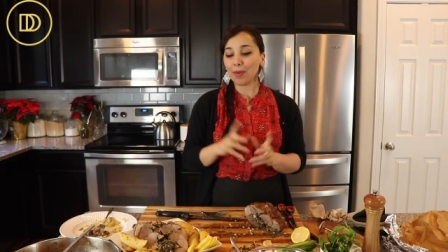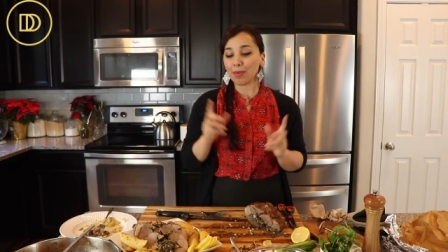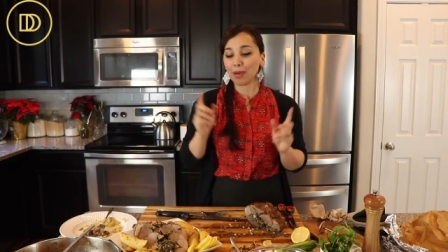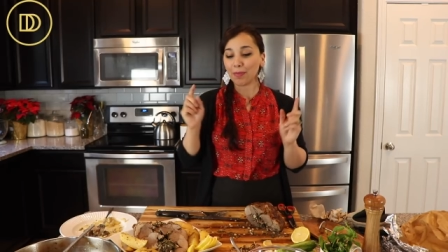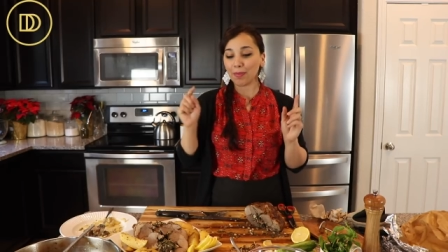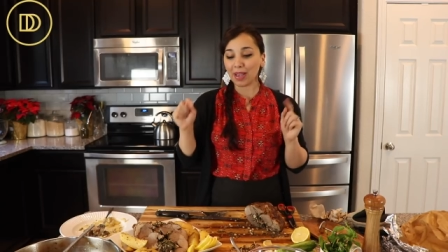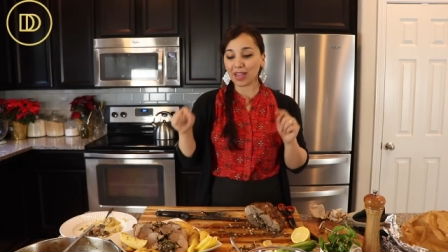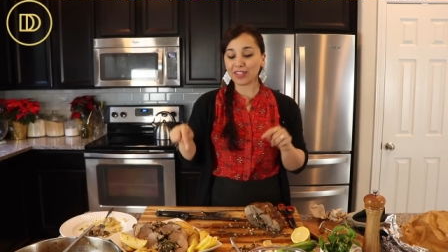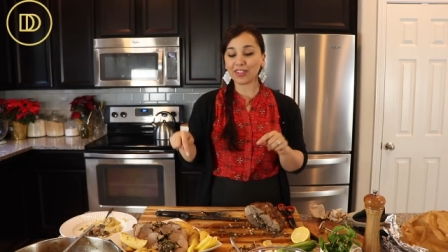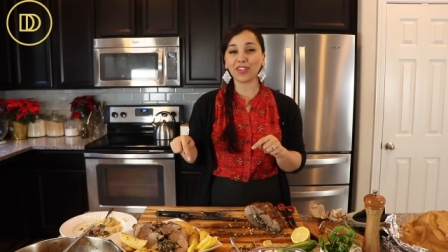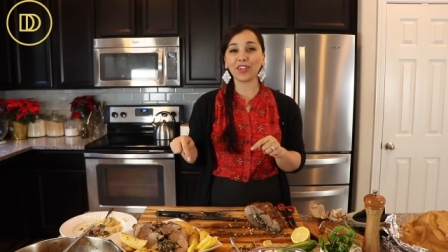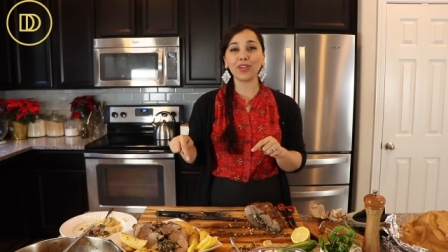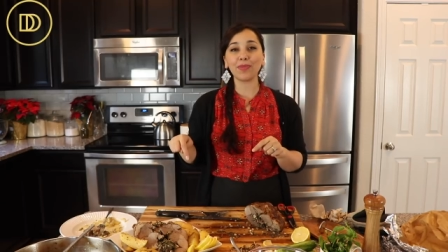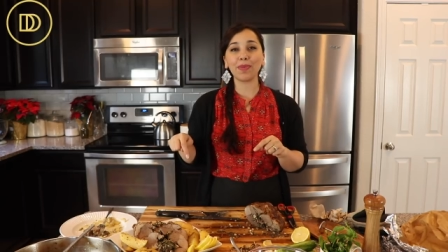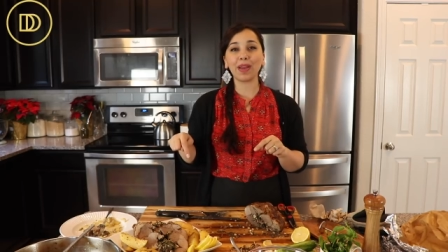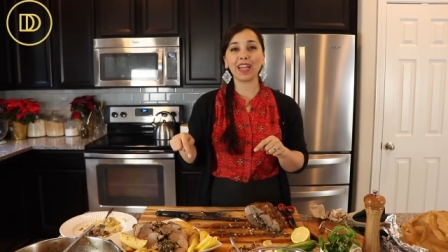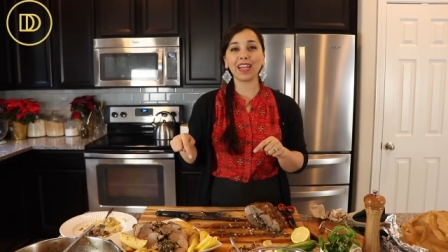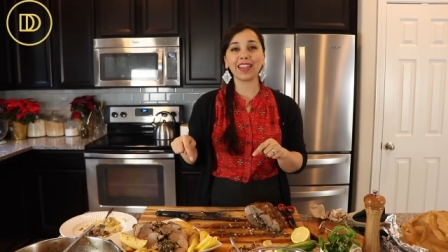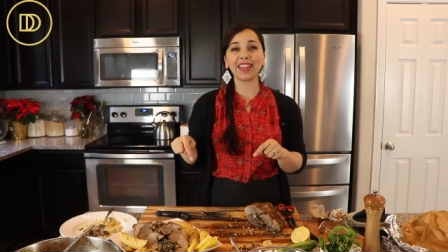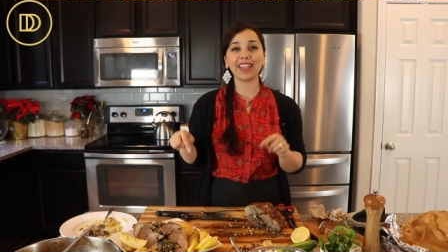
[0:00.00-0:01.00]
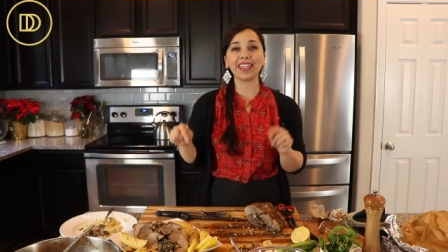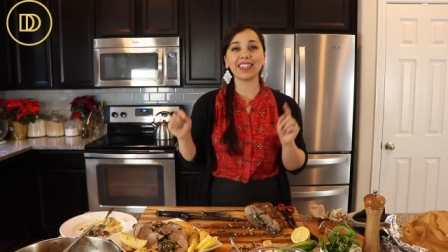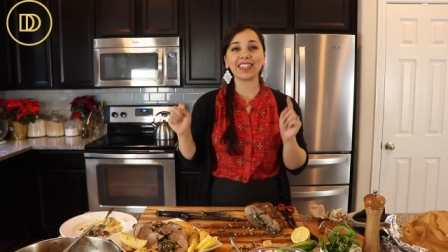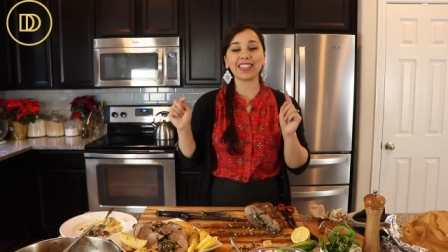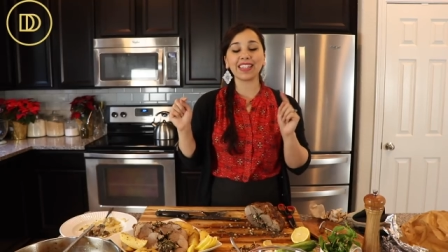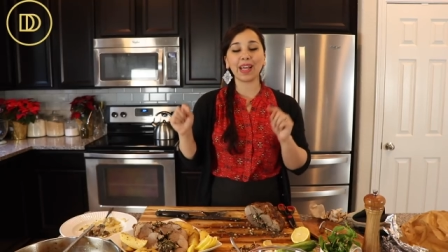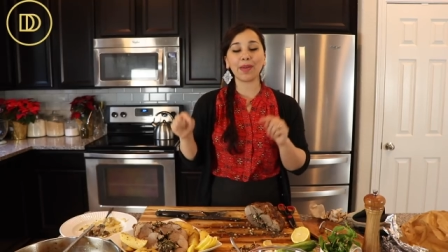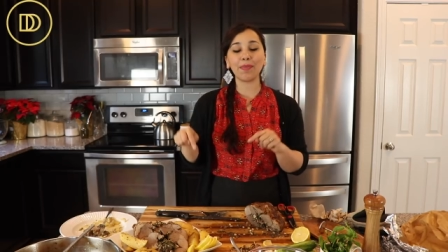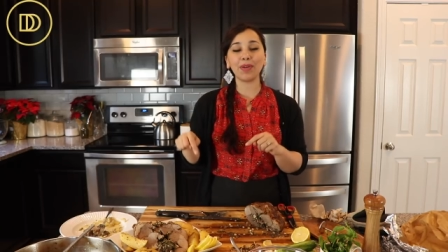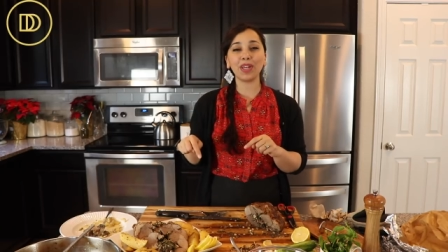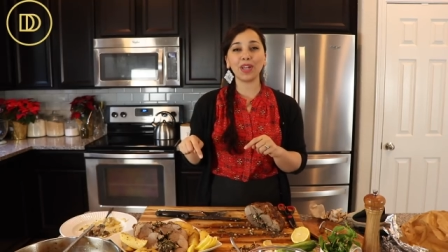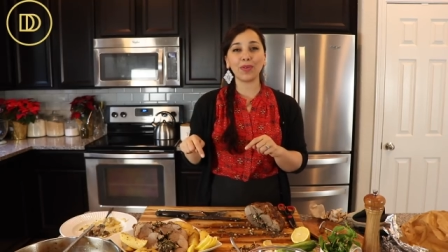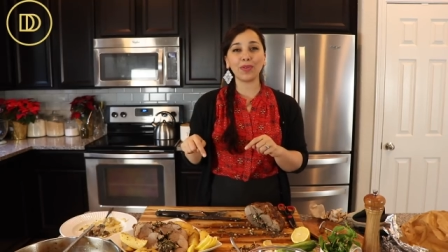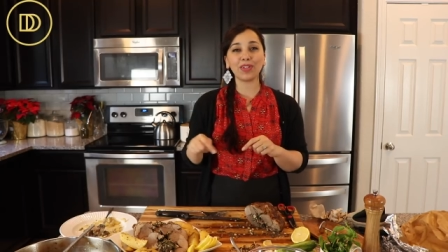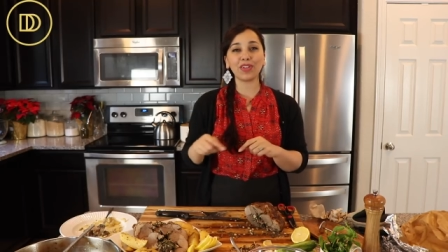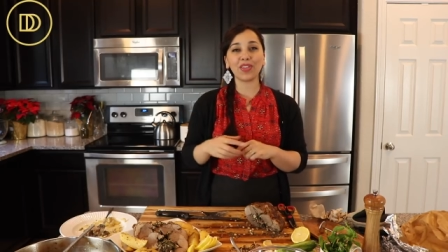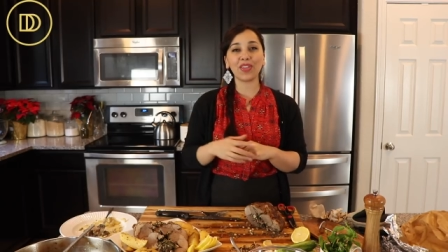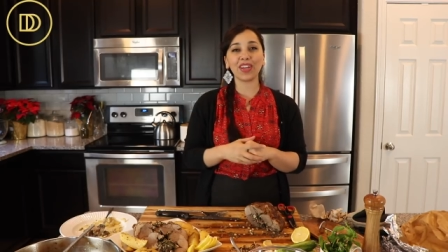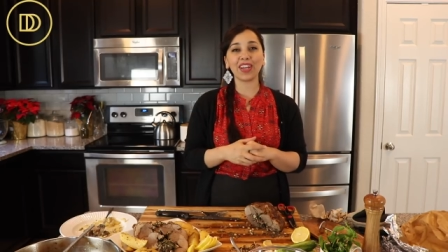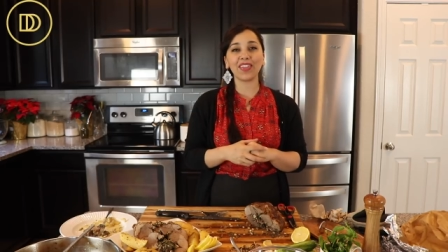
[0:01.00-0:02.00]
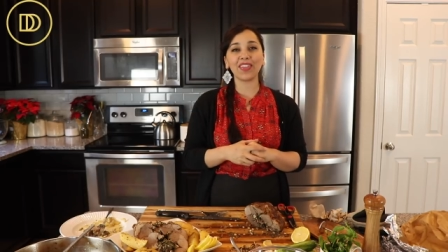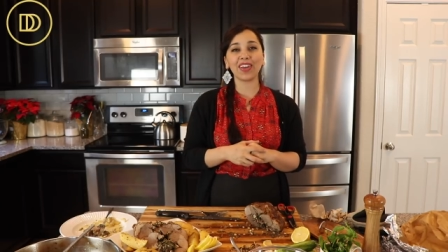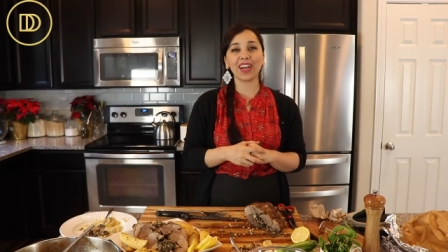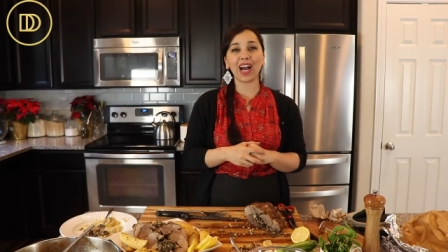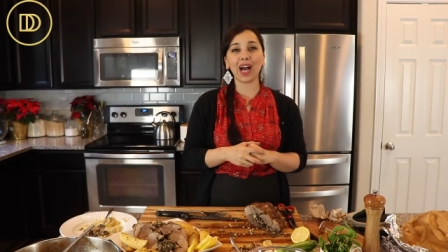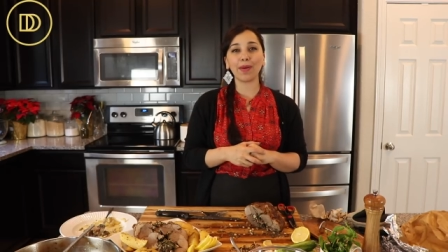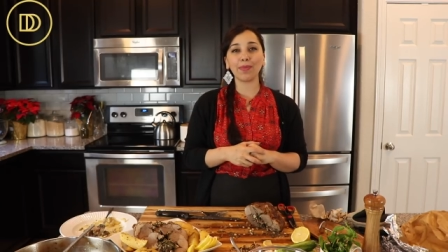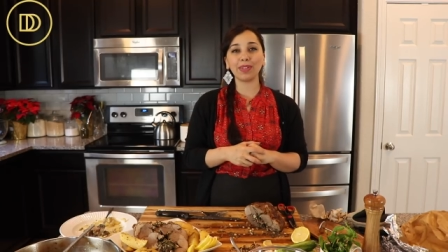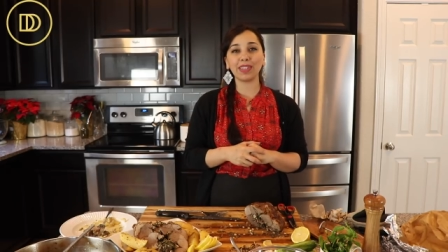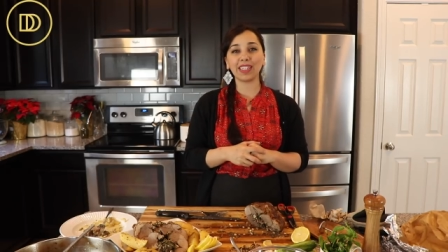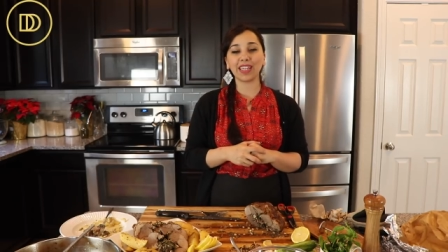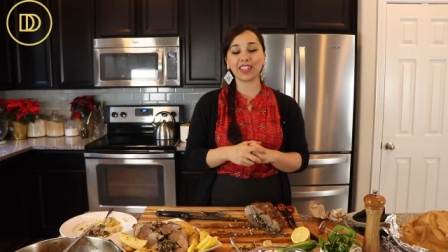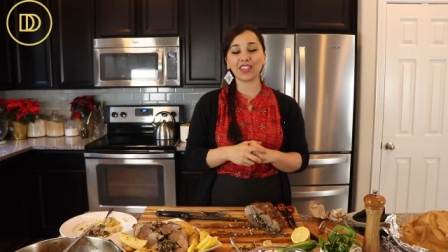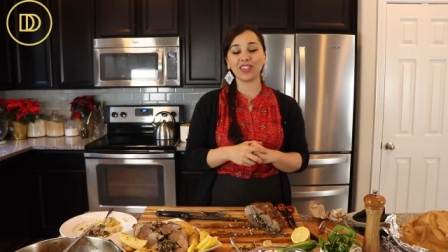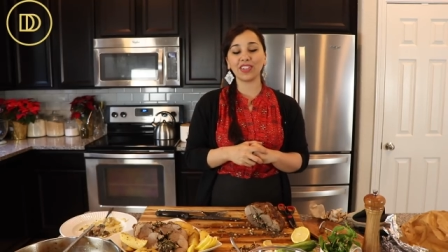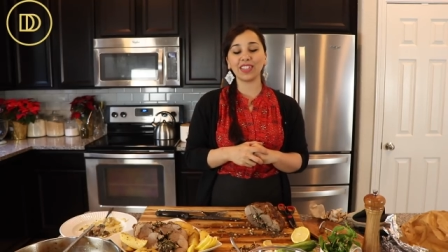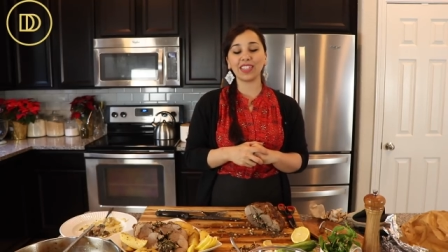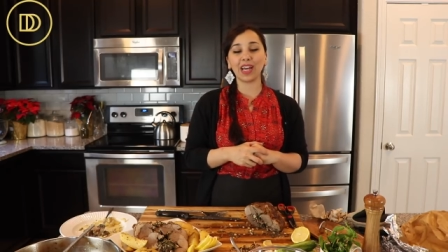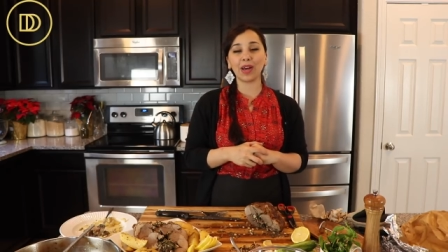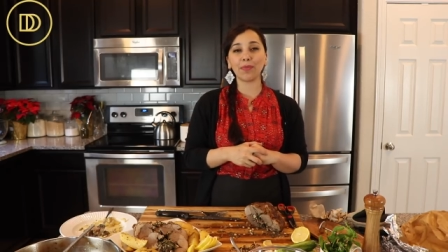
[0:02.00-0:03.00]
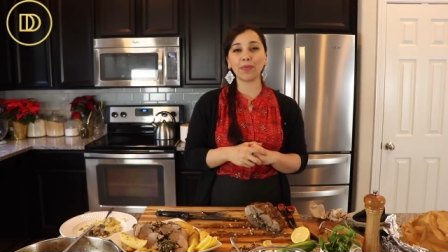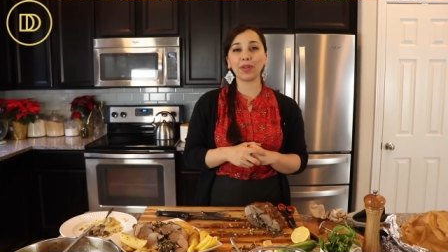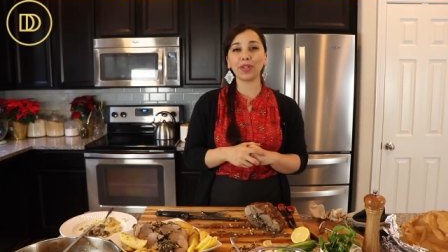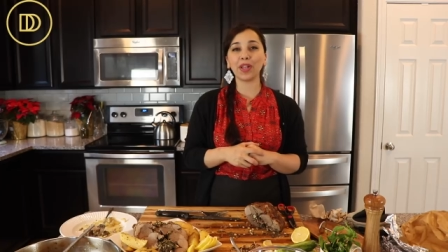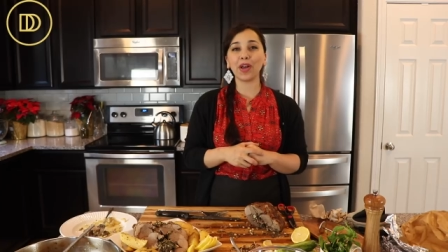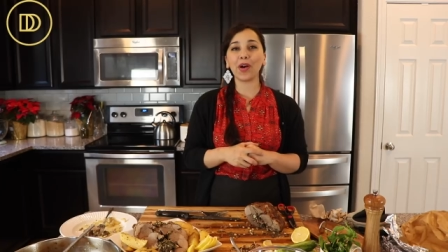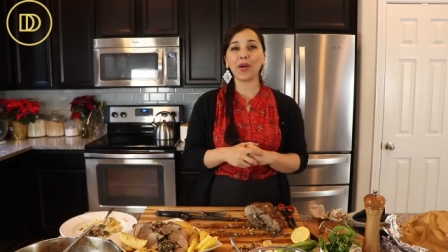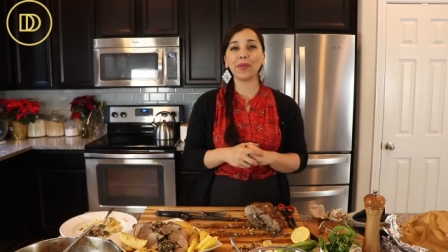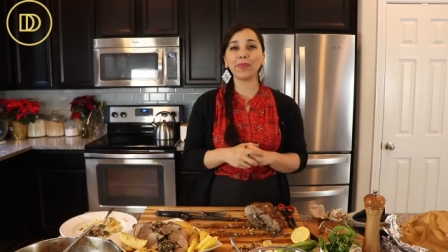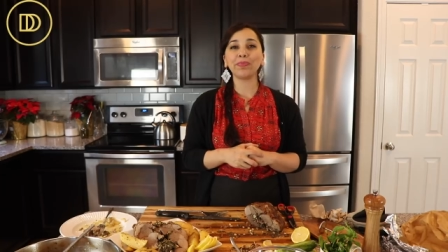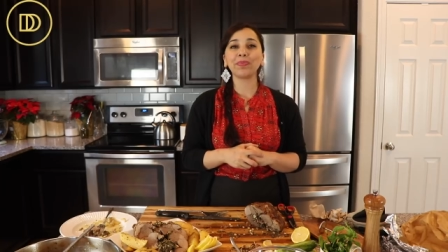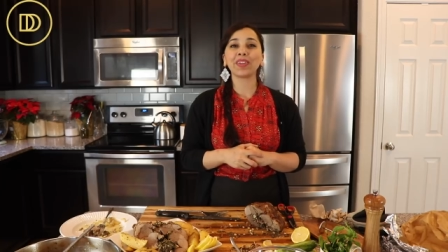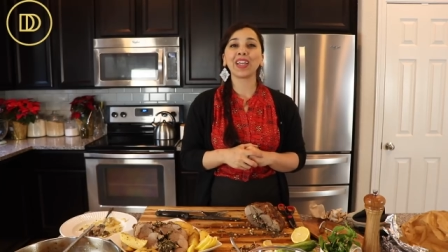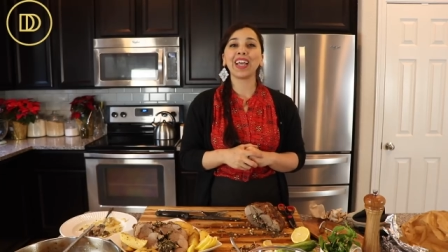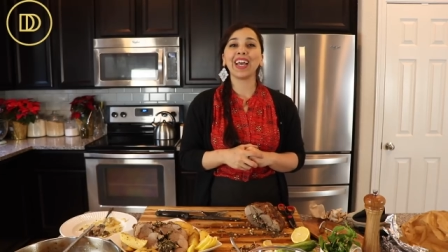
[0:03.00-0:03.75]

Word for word: But make sure you make this. Let me know what you think in the comment section down below,